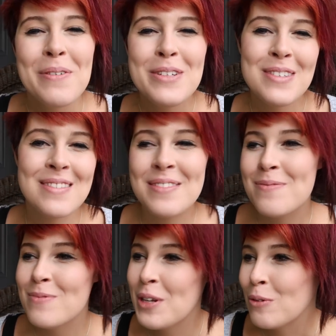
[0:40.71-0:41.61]
we're just,
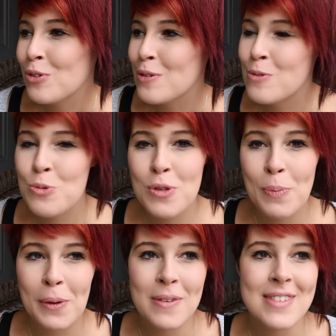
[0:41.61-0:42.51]
you know, cruising through the
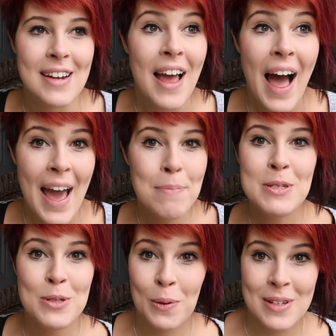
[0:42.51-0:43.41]
booths, and I
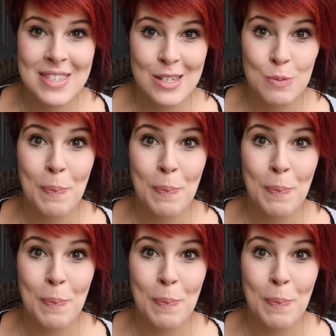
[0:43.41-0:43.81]
happen to notice this